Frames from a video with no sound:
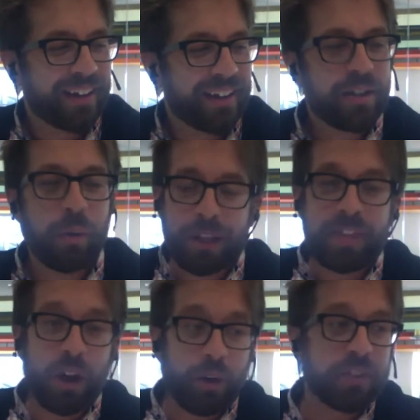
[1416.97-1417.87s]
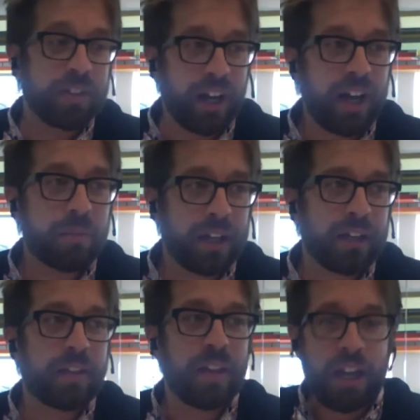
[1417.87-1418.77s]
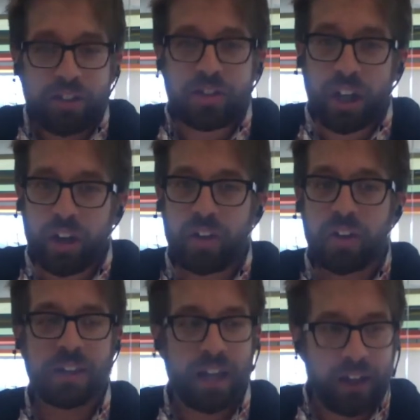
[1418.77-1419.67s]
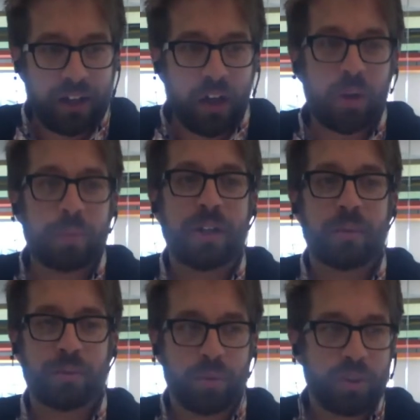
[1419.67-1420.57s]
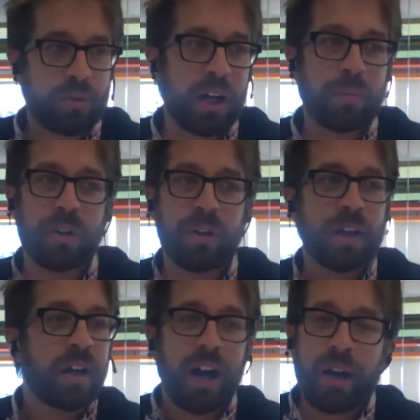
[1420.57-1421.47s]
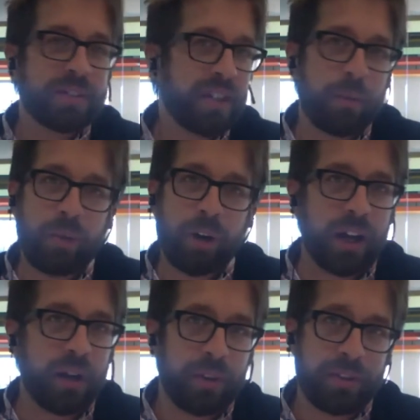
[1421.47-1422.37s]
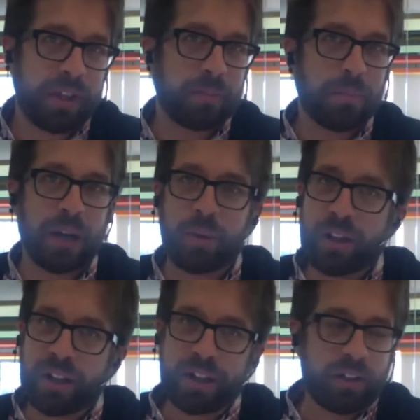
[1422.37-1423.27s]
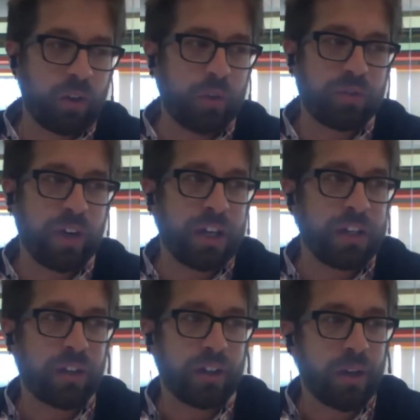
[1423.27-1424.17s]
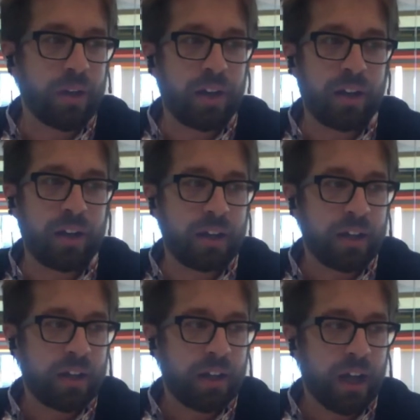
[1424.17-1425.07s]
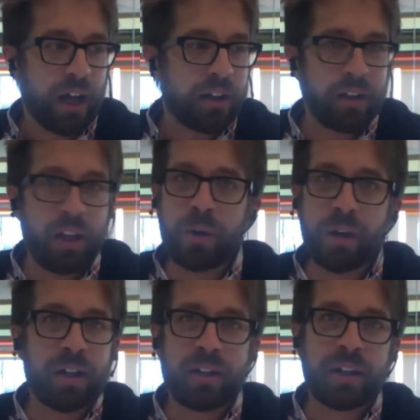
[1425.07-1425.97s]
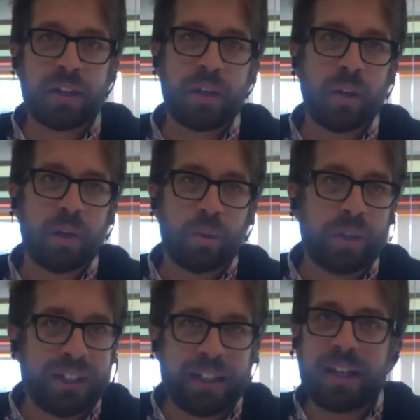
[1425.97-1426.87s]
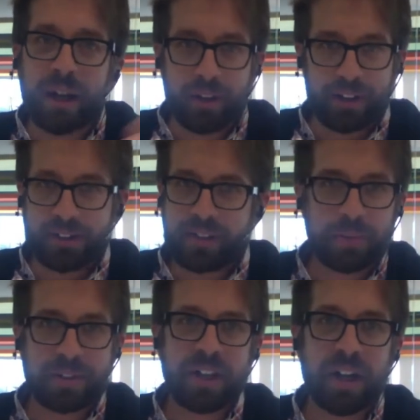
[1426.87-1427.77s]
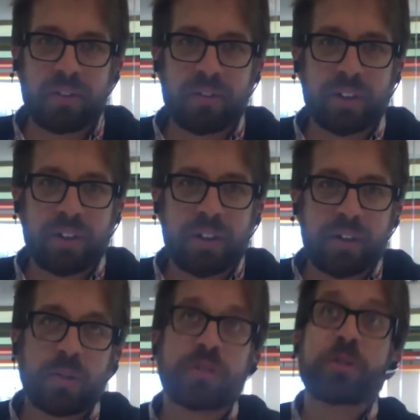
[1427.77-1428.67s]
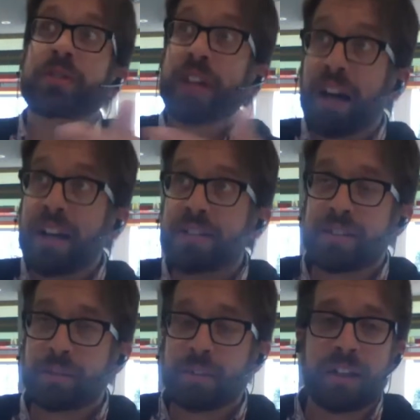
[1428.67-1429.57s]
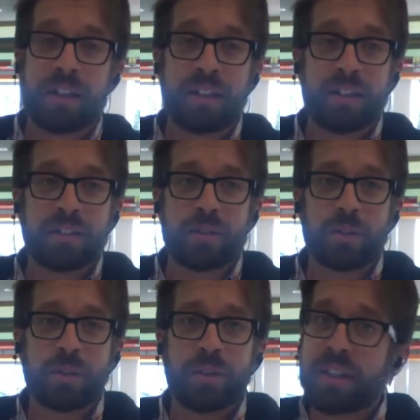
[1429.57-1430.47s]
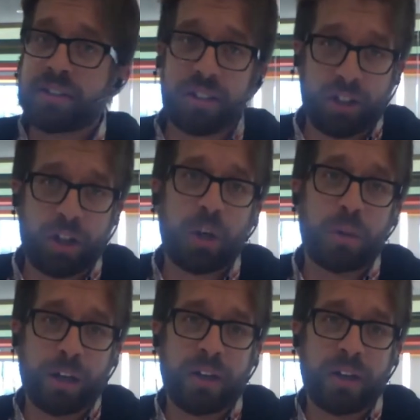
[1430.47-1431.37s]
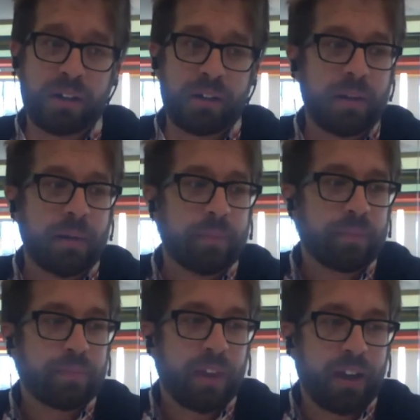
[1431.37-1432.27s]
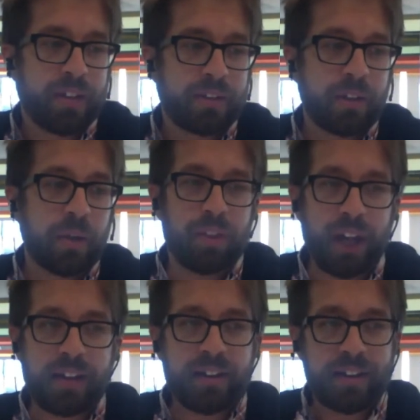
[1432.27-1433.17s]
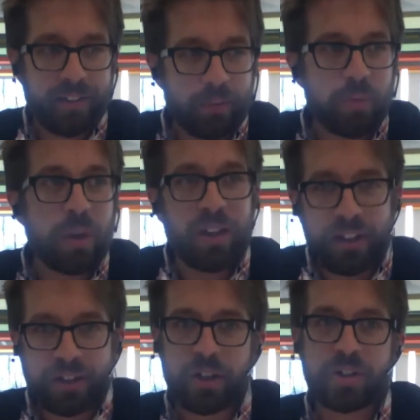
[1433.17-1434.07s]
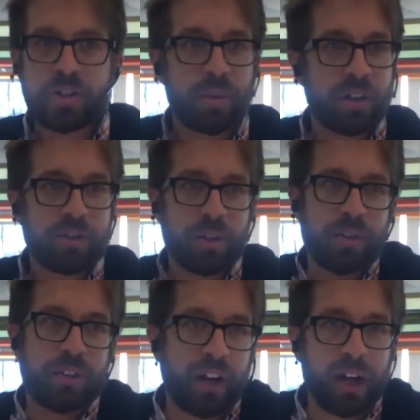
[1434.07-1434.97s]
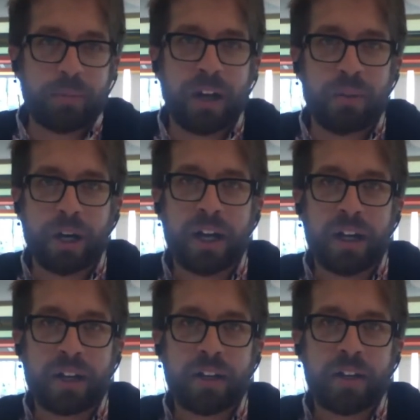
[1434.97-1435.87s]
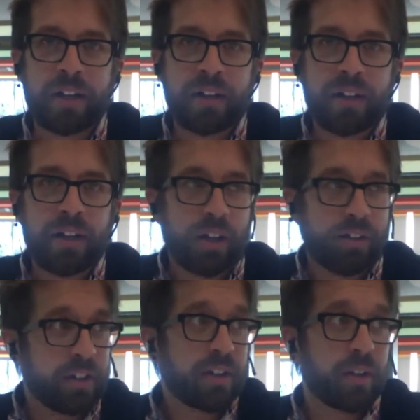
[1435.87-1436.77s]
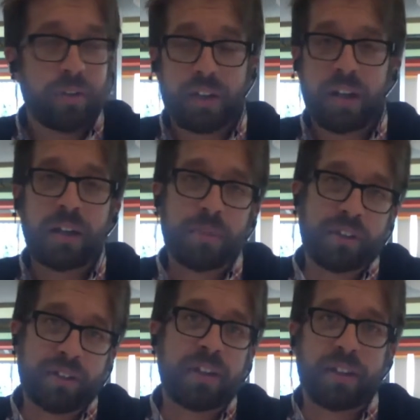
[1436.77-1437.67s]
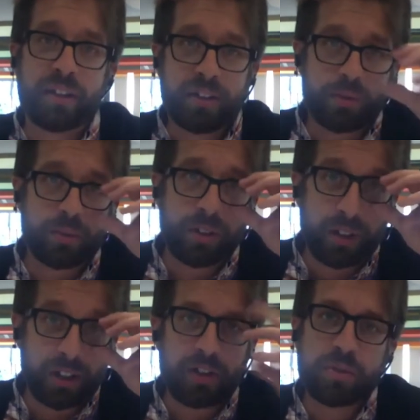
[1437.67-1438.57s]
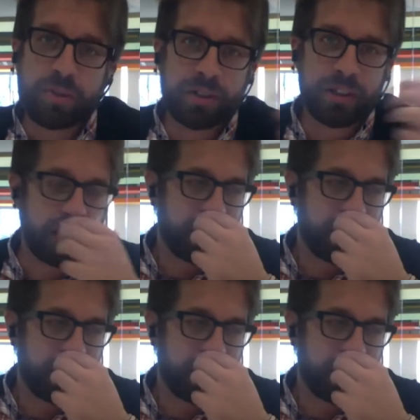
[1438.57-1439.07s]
But they over time, like, they share it like that, and it all becomes really tribal. I'm the same way with, like, my really close friend here at GoDaddy, Noah. Like, we geek out on the same stuff. So as soon as I see something that I think is cool, he's gonna know about it. And so that really starts to work. So even if I'm not buying, I'll send it over to him because I think it is really interesting.